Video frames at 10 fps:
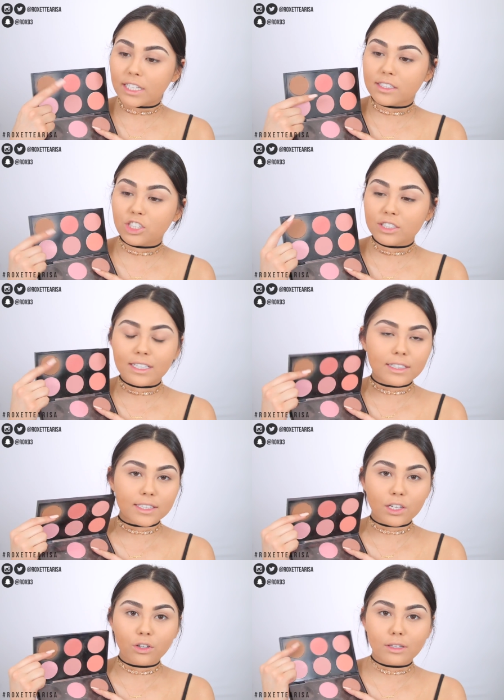It's just in a
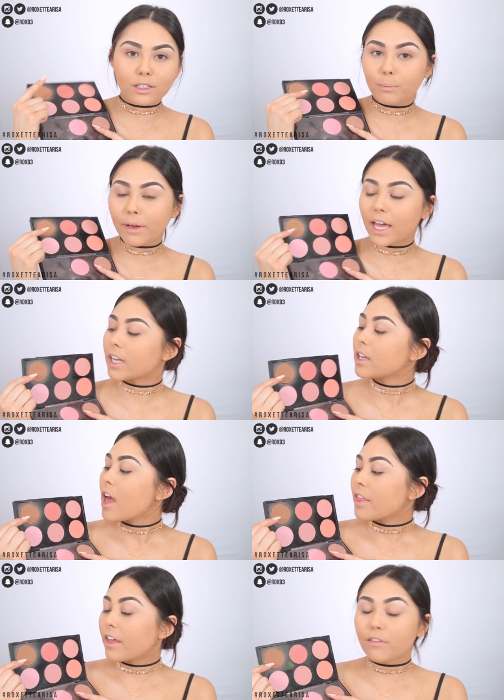single little pan
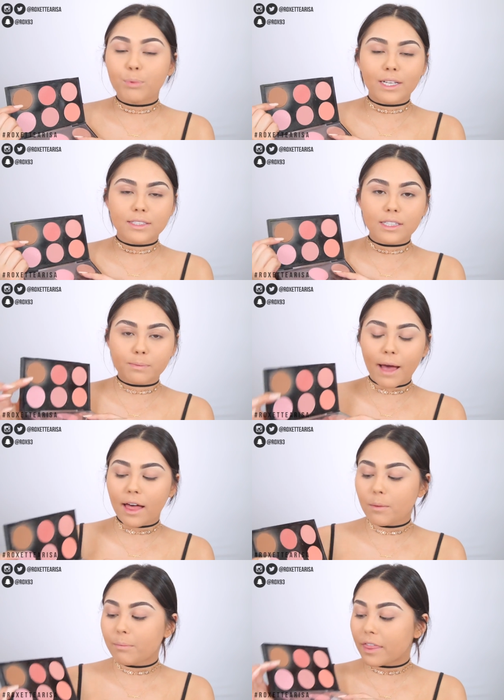that I put into this
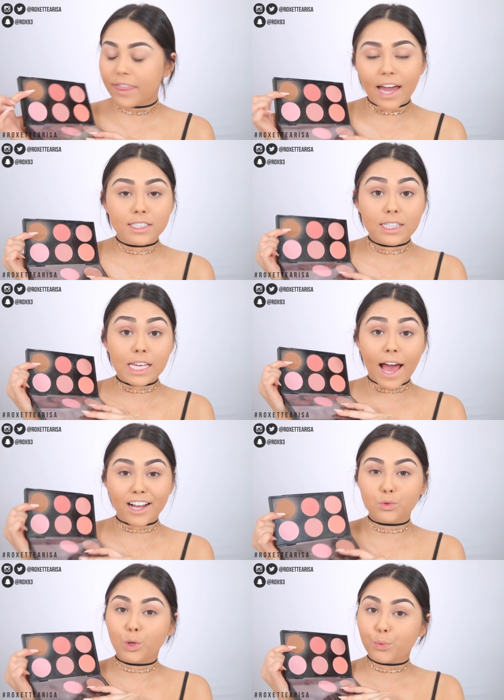palette, but that is the
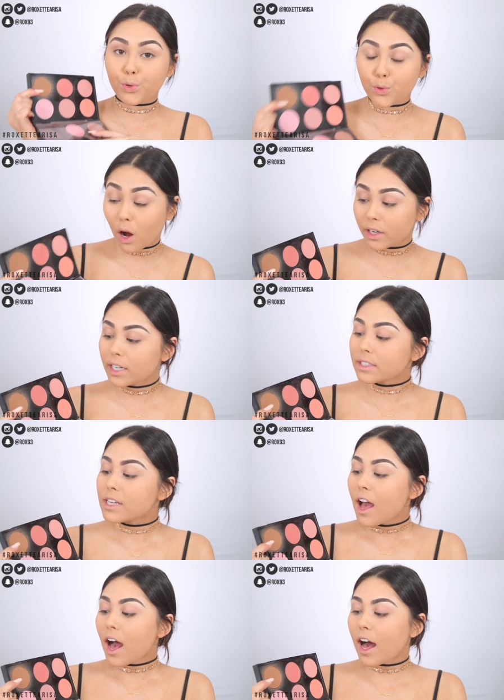actual
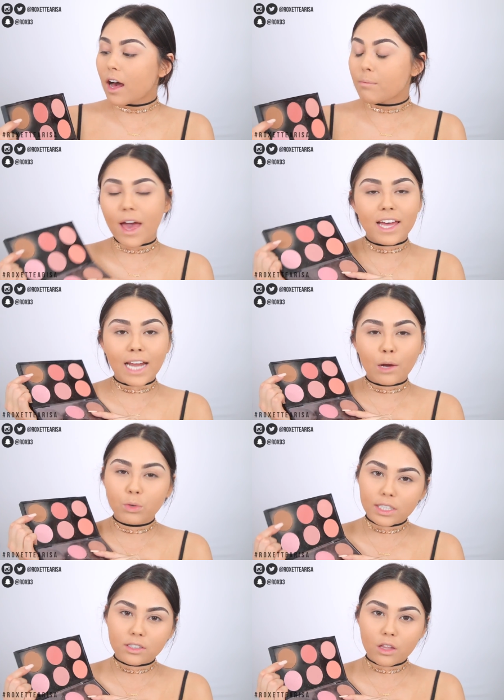product, and I
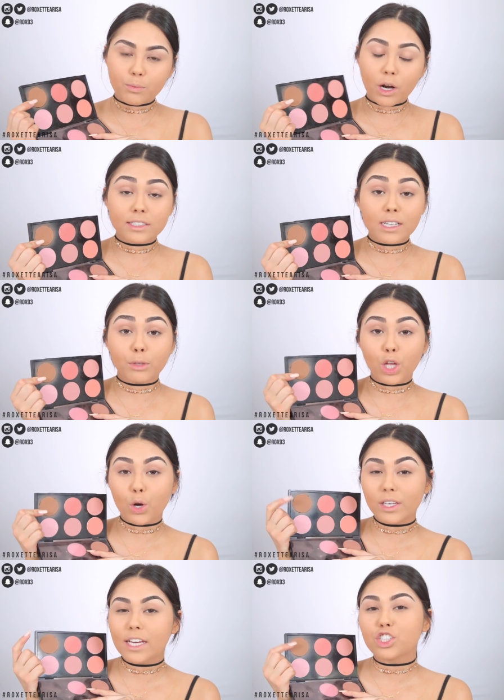will list all the products down
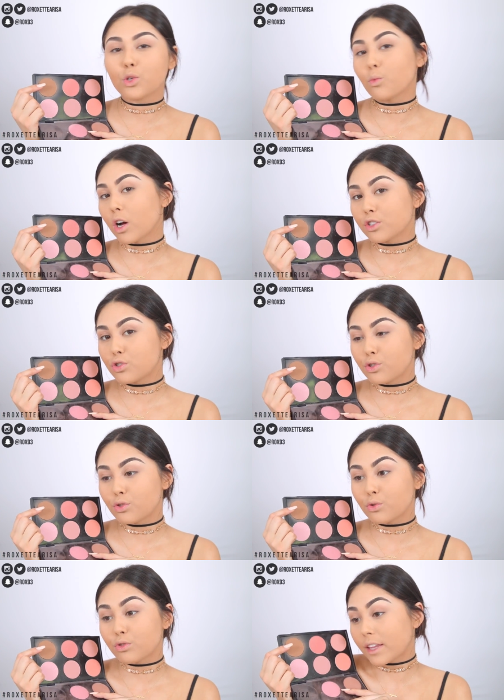below in case you want
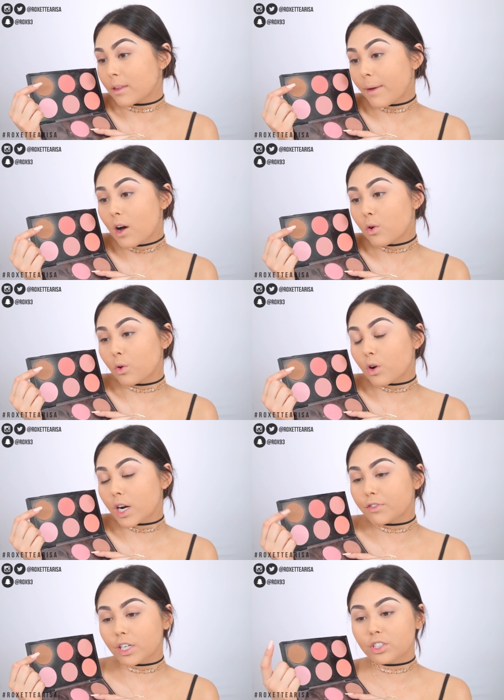to check them out,
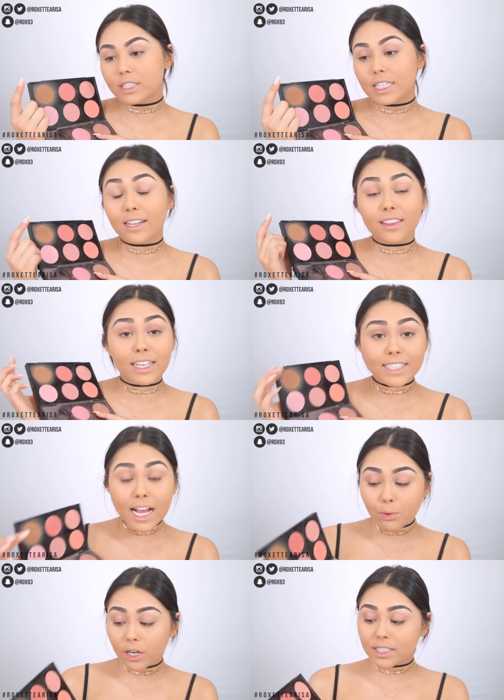or if you're interested in the
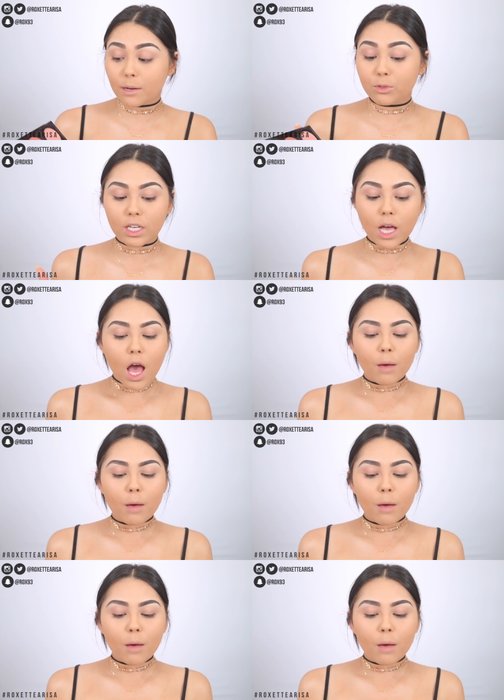exact products that I'm using.